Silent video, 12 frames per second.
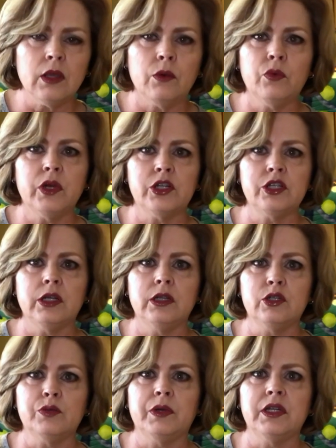which
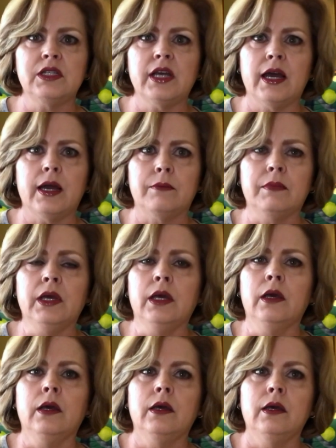in the springtime
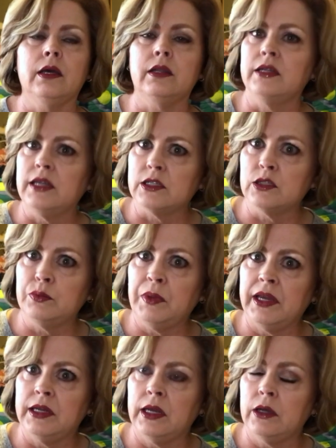in the Texas
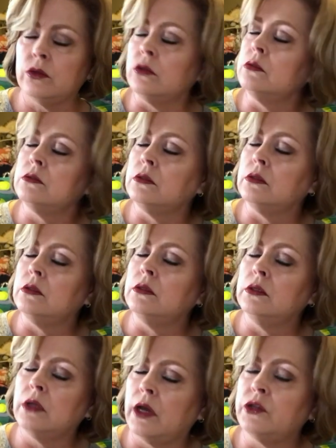Panhandle,
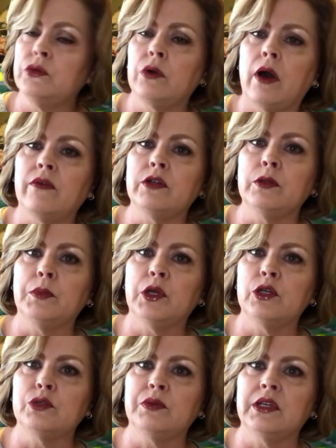not too often
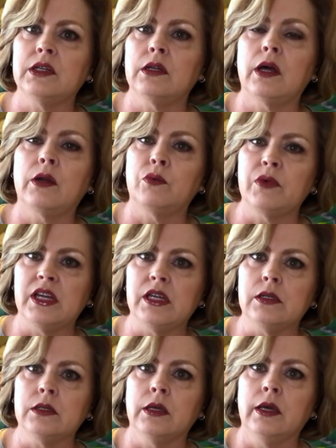because we get a lot of
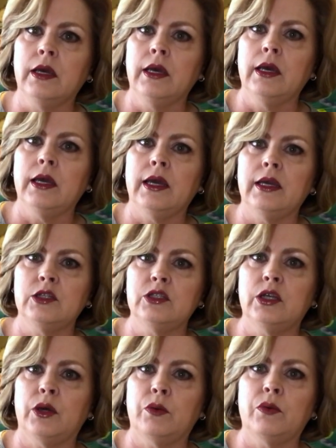wind. And
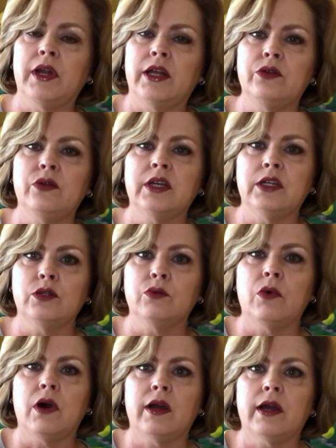so when I do get to
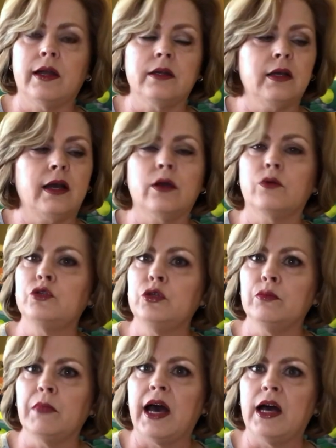walk, I go
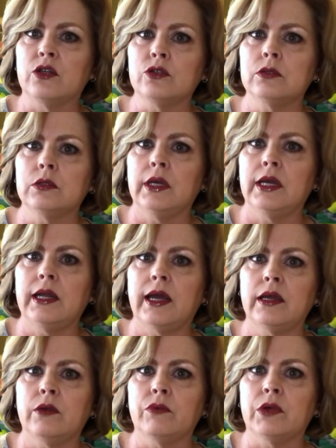2 miles, and
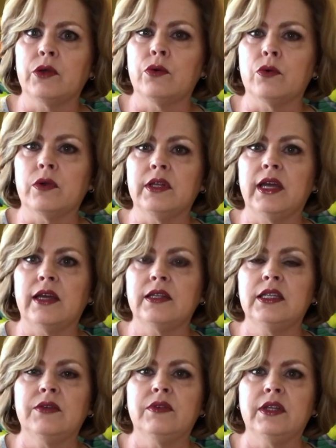I can record the
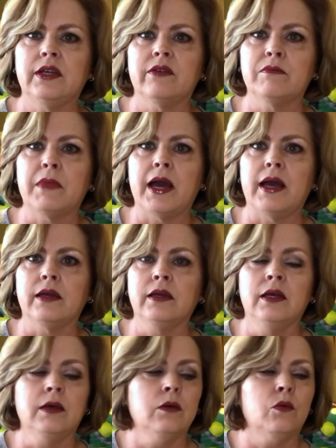activity of my
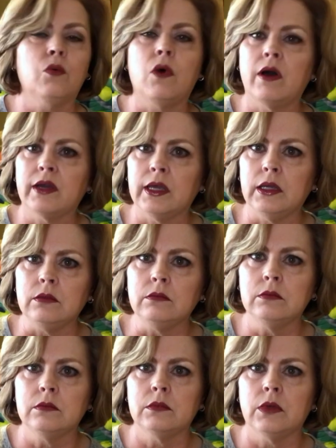
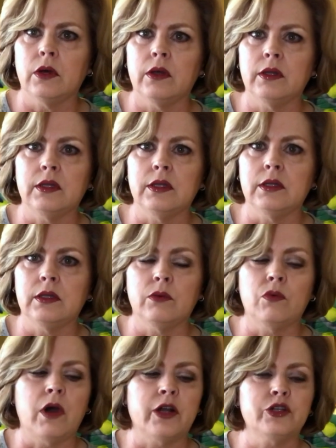walking on
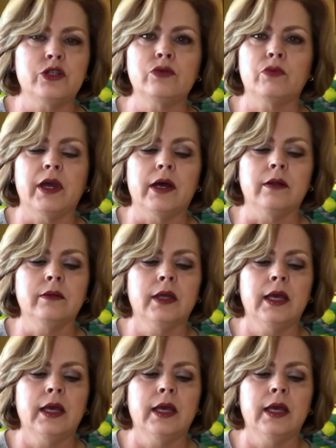the watch as well.